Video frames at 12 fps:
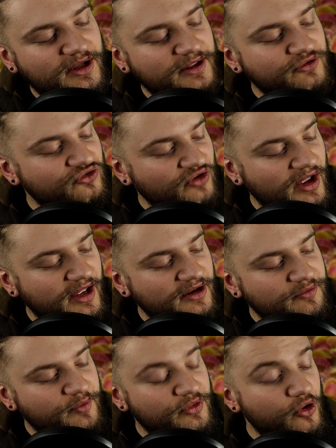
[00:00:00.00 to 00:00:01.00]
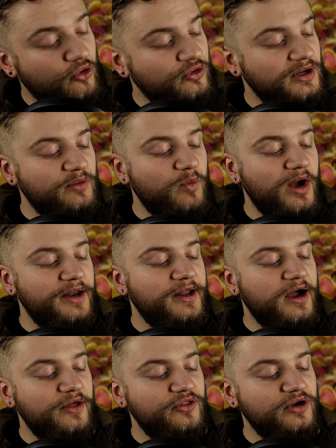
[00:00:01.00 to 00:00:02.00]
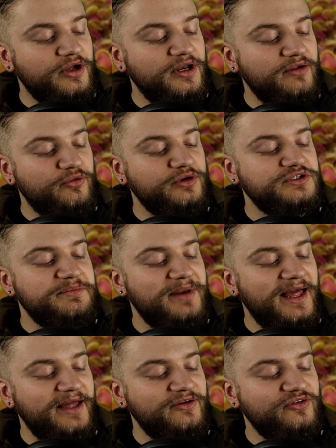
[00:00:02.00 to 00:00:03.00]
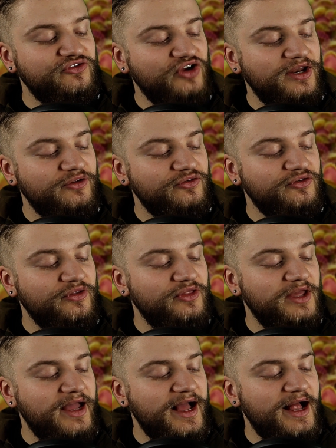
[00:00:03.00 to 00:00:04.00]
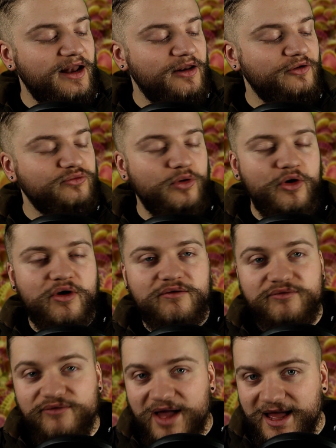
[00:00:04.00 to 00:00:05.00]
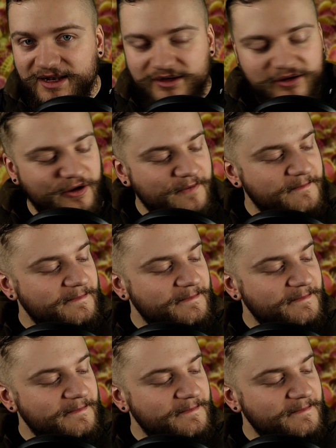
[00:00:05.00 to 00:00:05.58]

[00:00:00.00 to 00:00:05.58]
is shared with only one other carnivorous plant genus, the Aldrovanda.